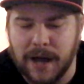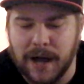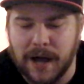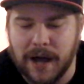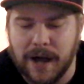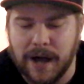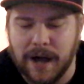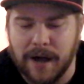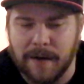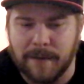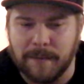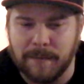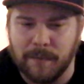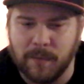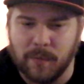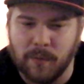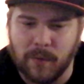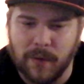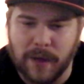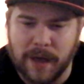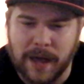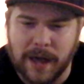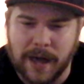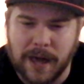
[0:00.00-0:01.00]

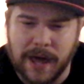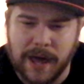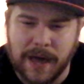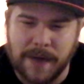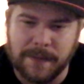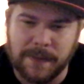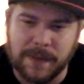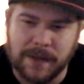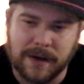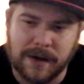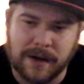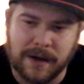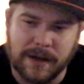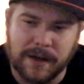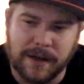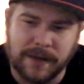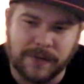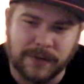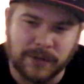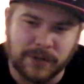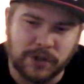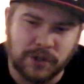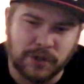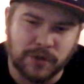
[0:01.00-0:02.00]
And
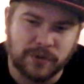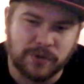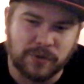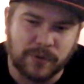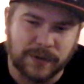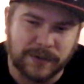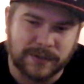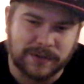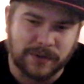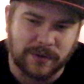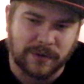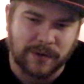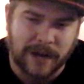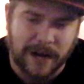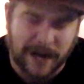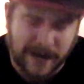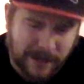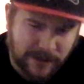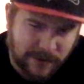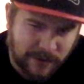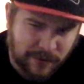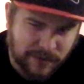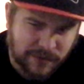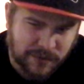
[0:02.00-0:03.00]
the juice crystal
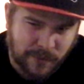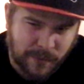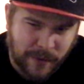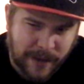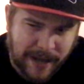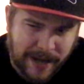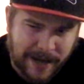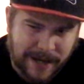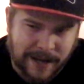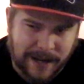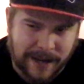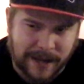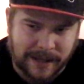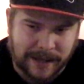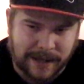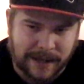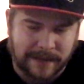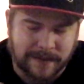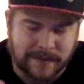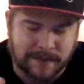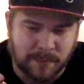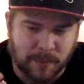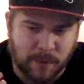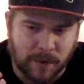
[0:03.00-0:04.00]
kind of goes away, and it
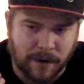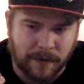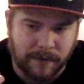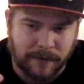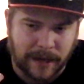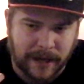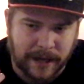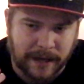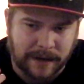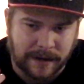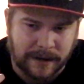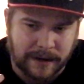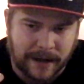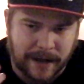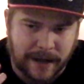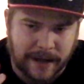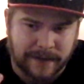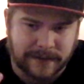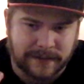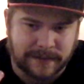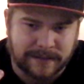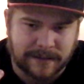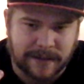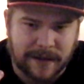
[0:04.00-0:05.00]
gets more of like a
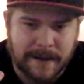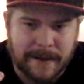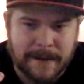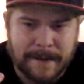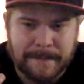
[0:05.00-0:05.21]
nice